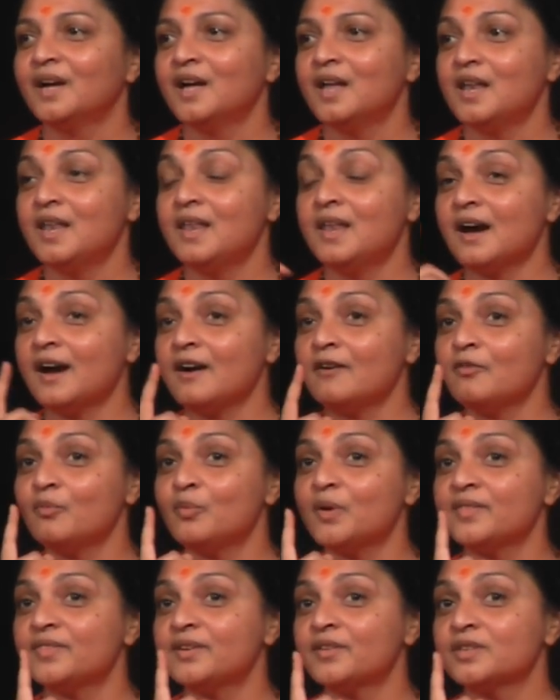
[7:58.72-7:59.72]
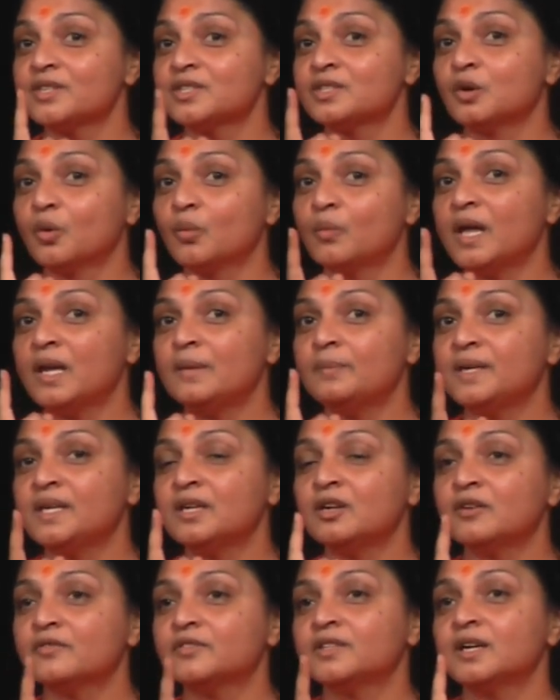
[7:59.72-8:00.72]
Love where there is no
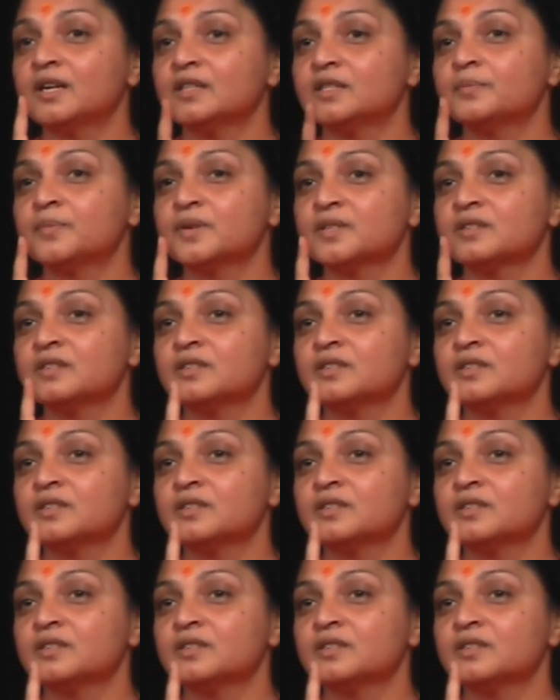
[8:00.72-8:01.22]
well-being of the other person